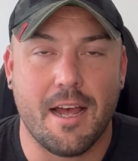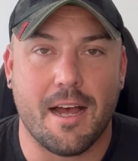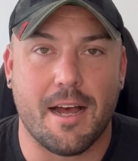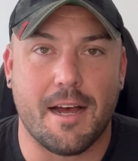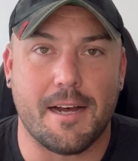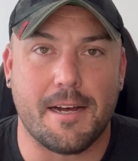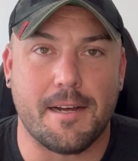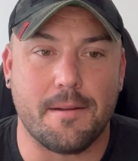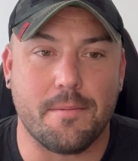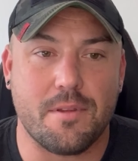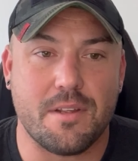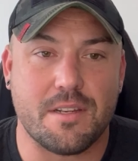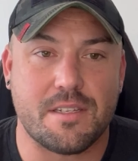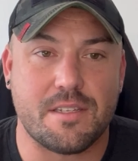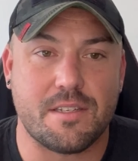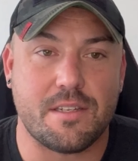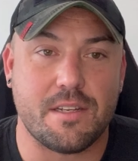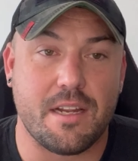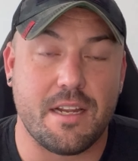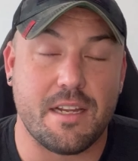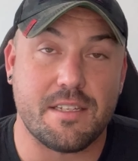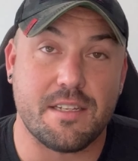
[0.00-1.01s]
Uh,
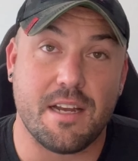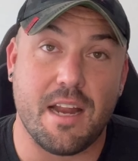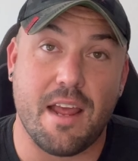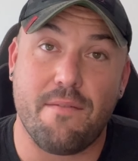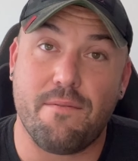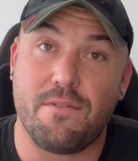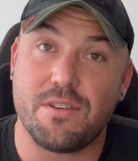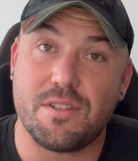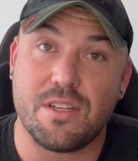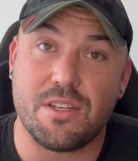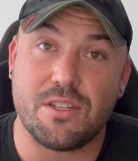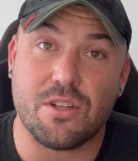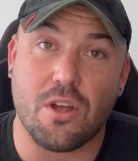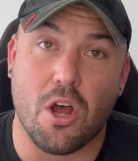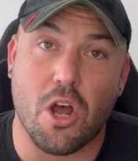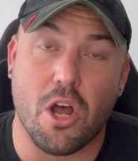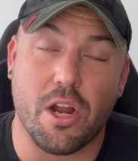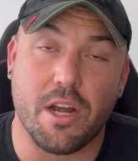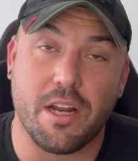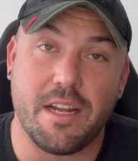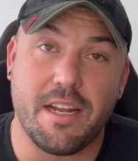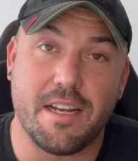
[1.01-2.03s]
this is an emphasis
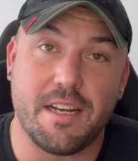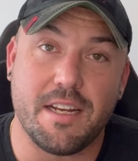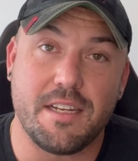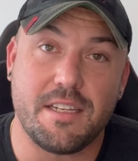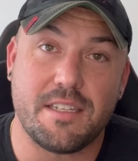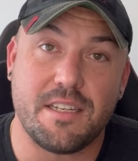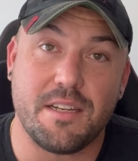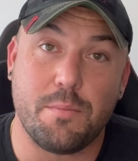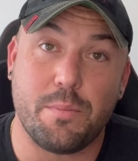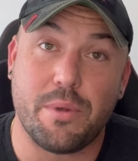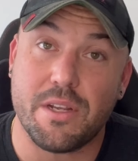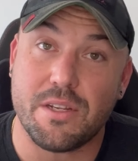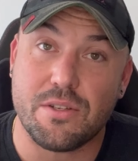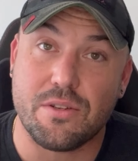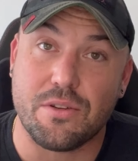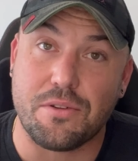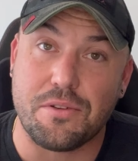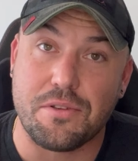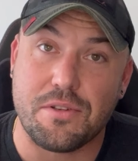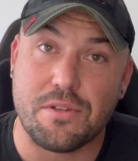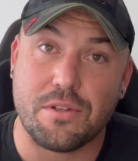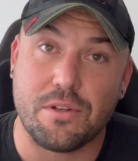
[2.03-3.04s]
on E D C
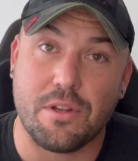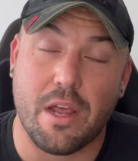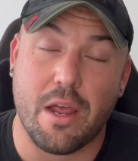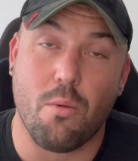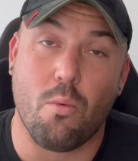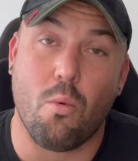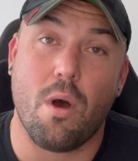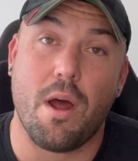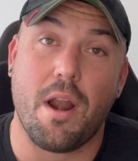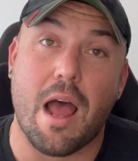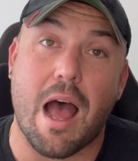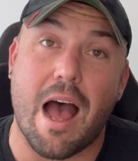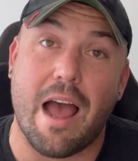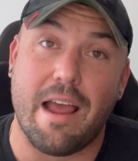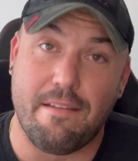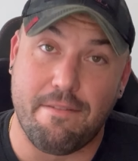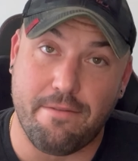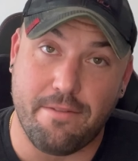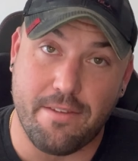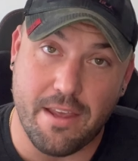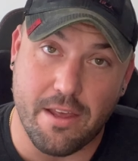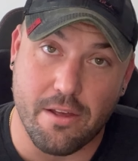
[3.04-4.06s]
pistols and what I
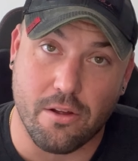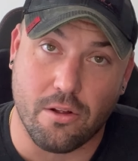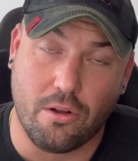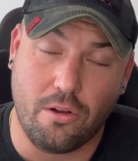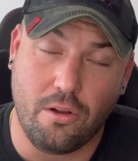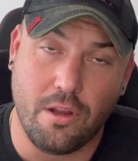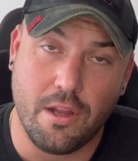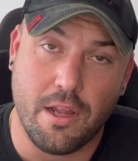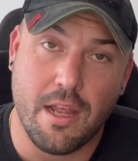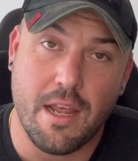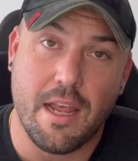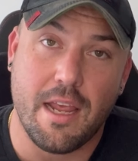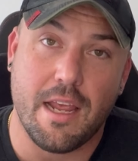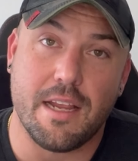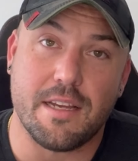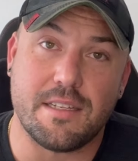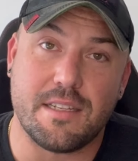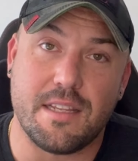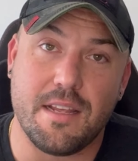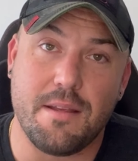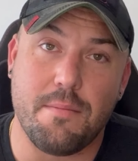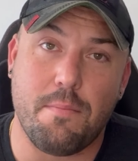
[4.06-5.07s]
feel
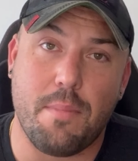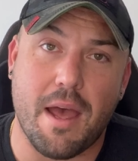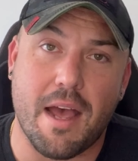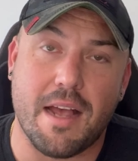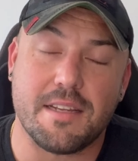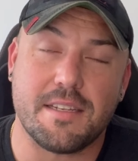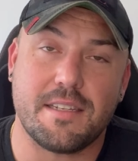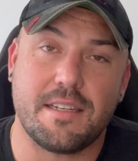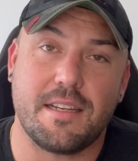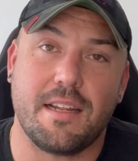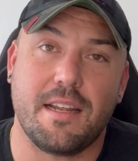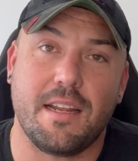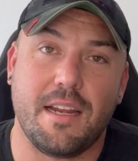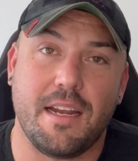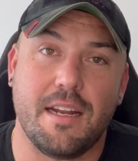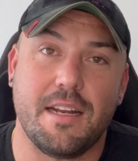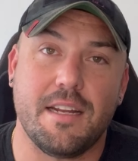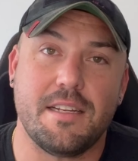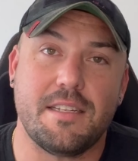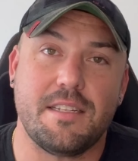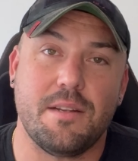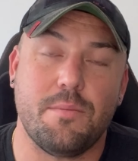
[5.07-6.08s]
is the best E
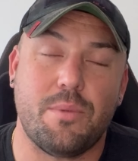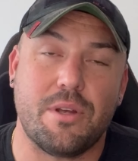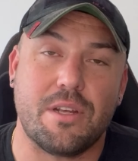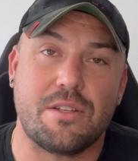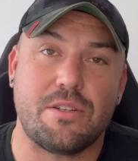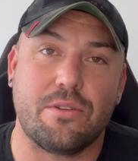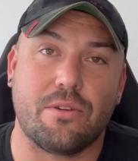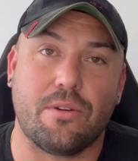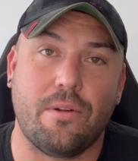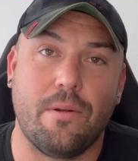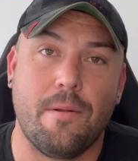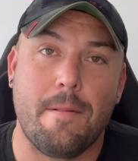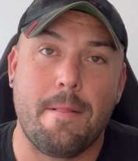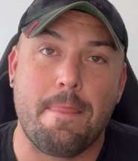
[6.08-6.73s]
D C pistol.